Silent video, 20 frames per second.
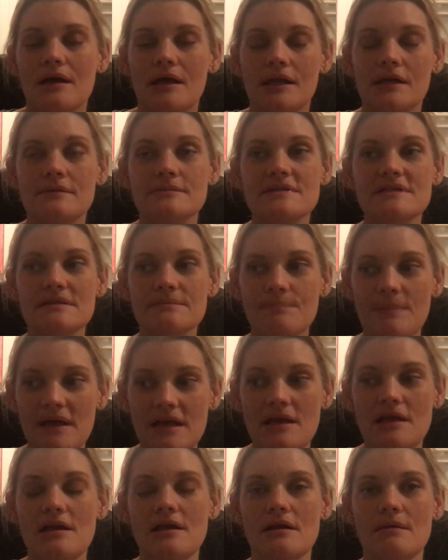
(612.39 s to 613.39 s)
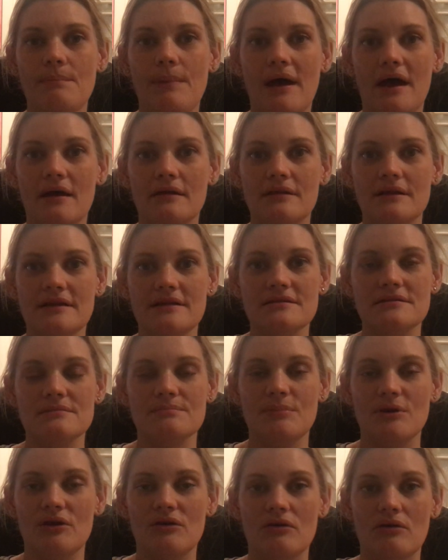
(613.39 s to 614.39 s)
And I'm speaking about this
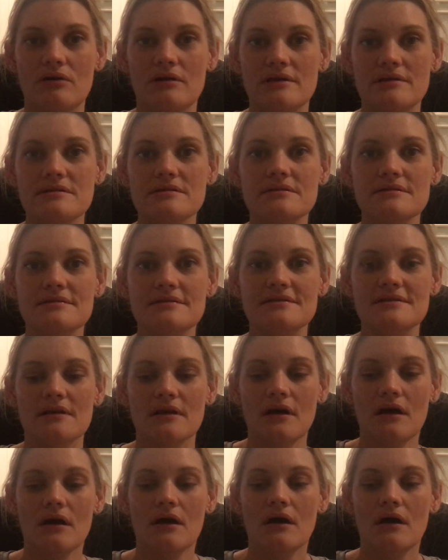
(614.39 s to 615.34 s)
because